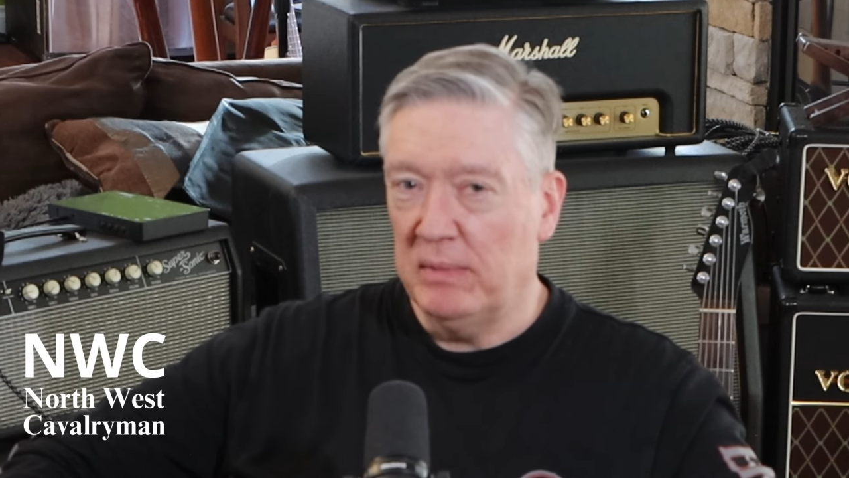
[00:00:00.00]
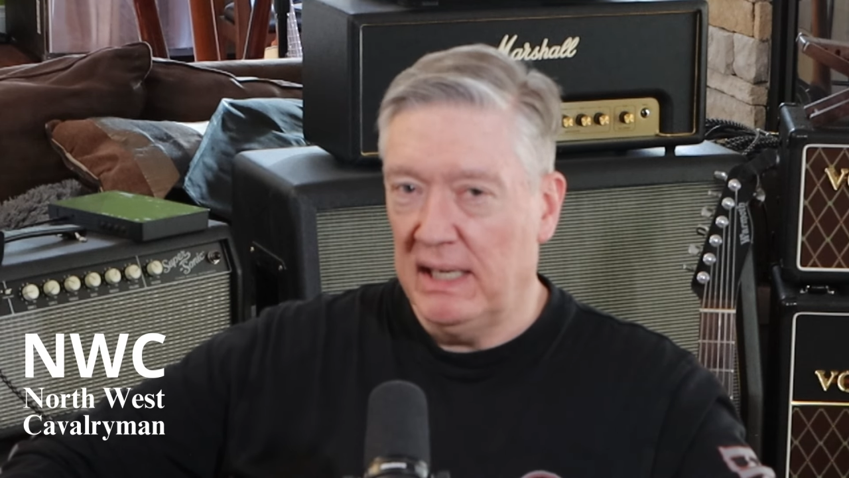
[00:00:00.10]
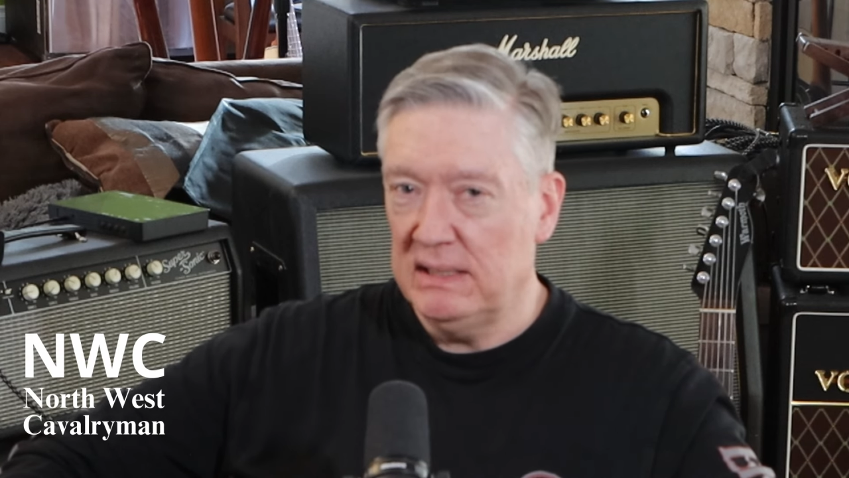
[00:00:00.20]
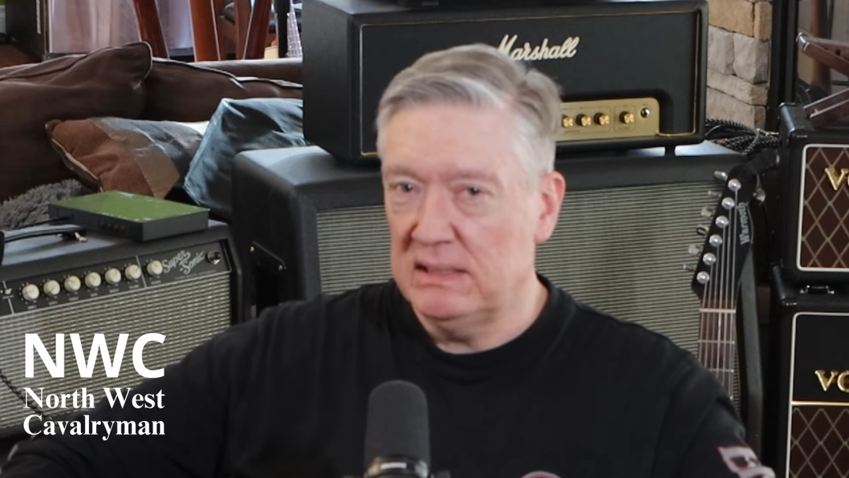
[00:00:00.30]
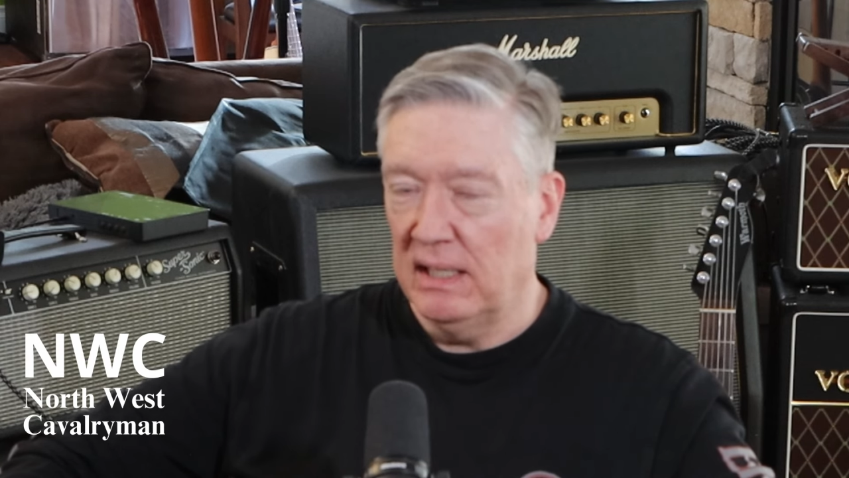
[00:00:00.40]

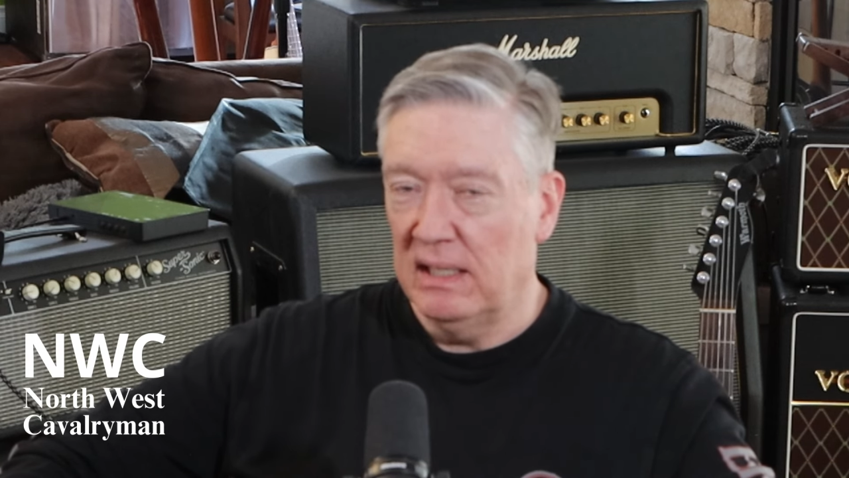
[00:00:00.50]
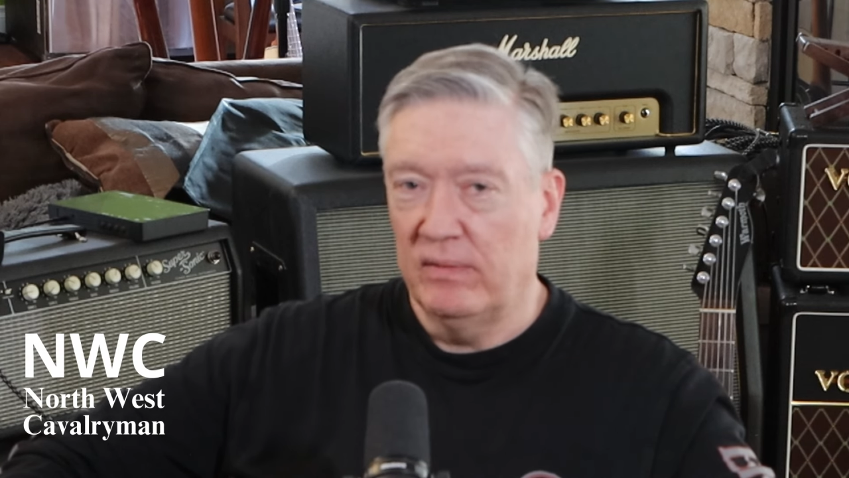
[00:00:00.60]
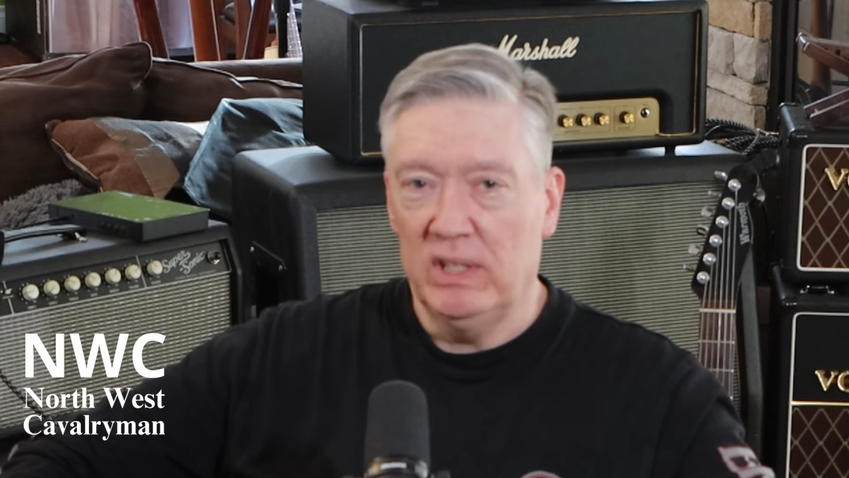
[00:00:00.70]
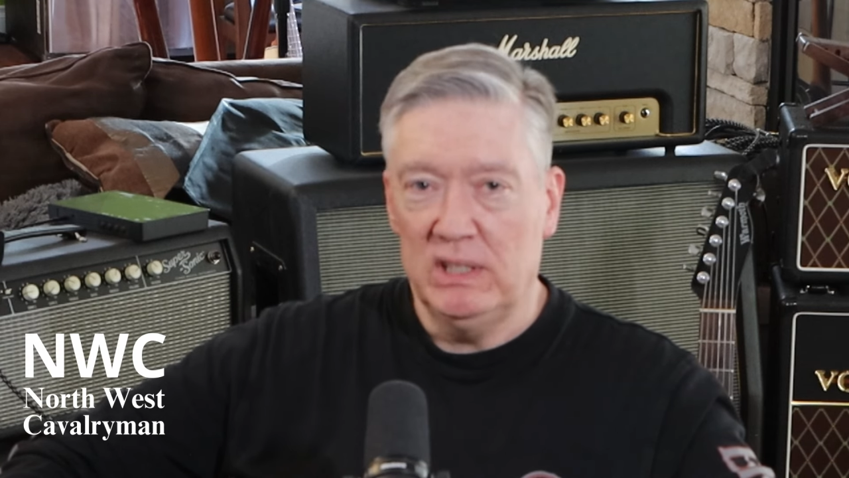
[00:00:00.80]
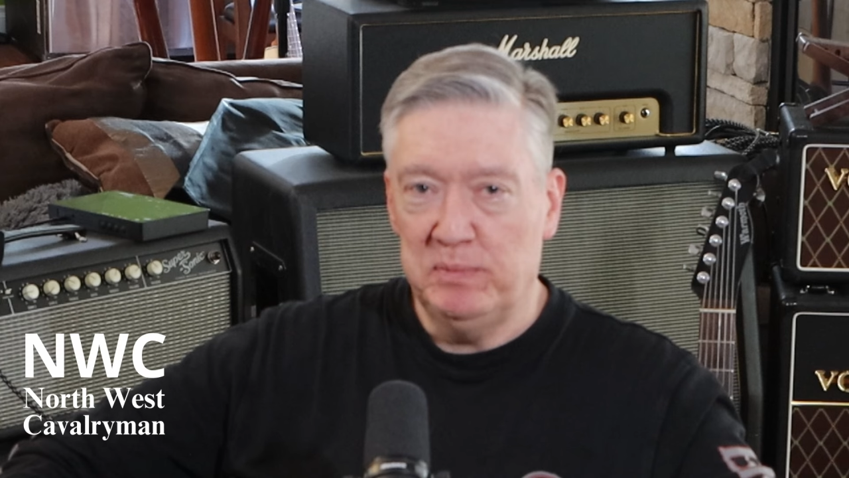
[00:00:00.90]
mindset
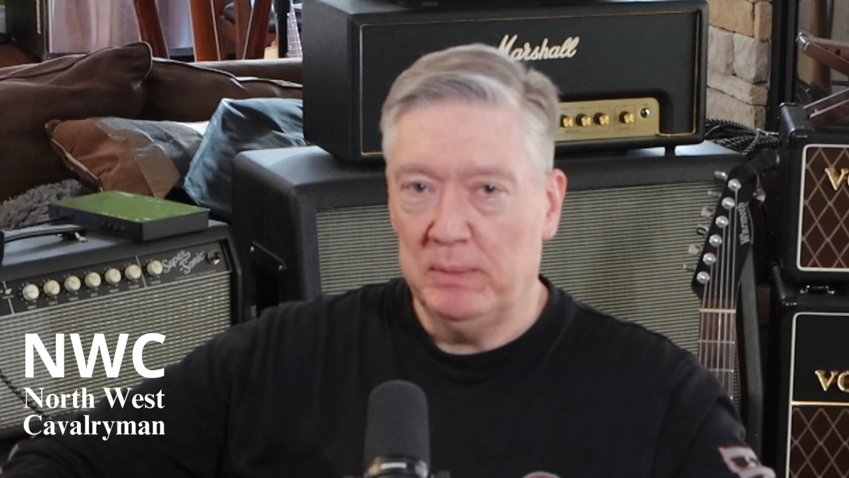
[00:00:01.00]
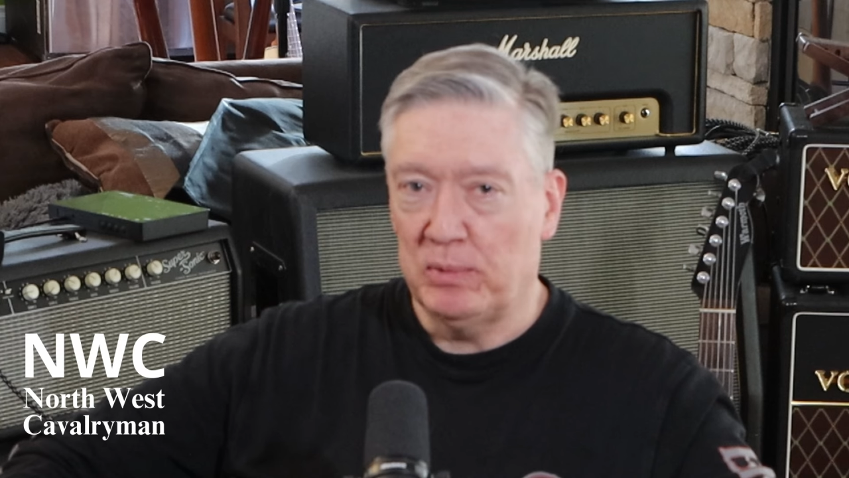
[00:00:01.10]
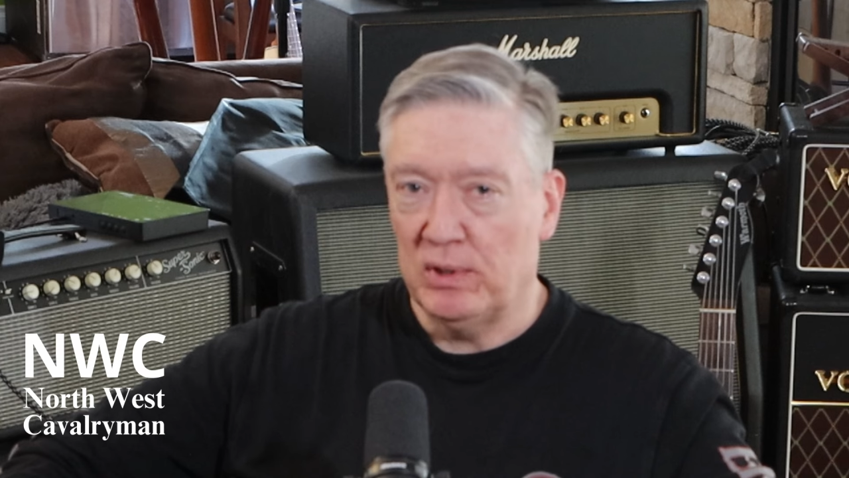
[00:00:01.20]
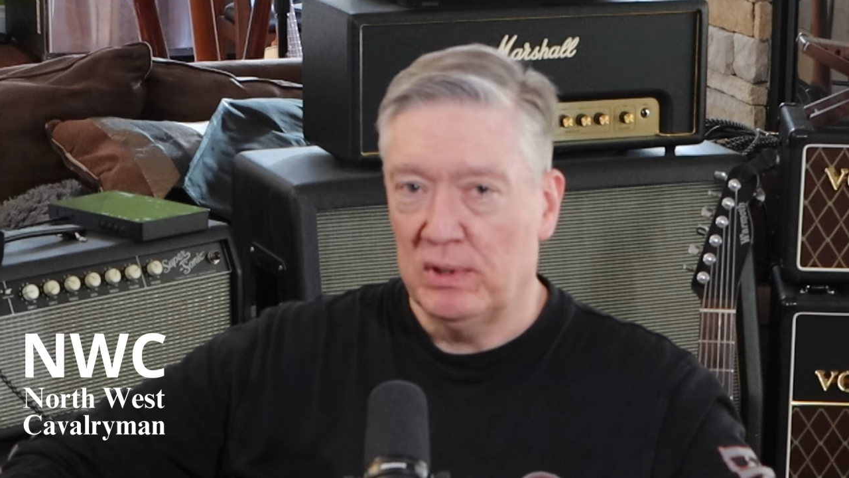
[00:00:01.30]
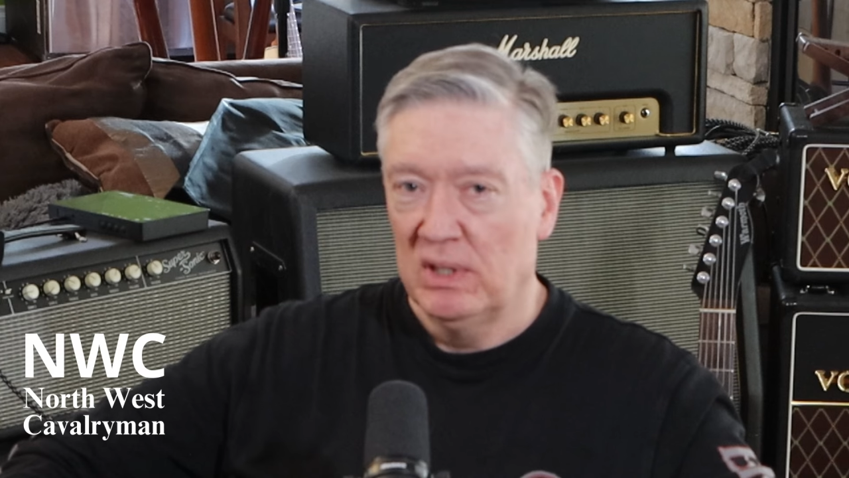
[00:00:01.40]
of these
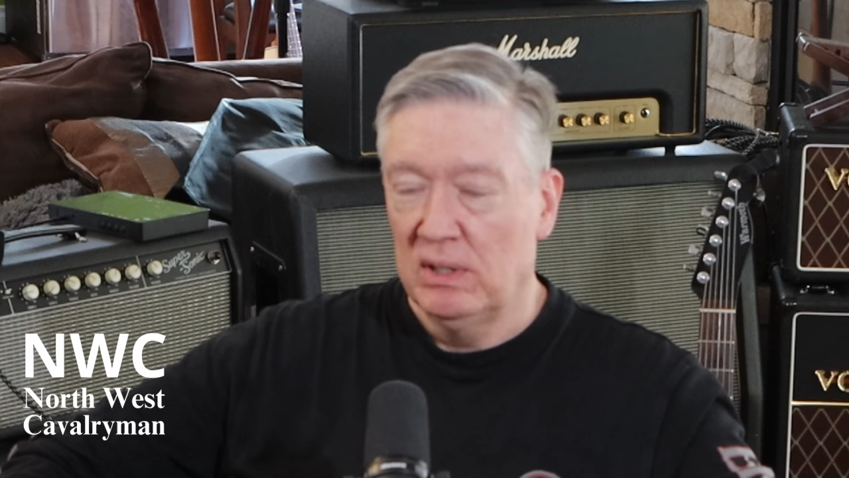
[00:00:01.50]
people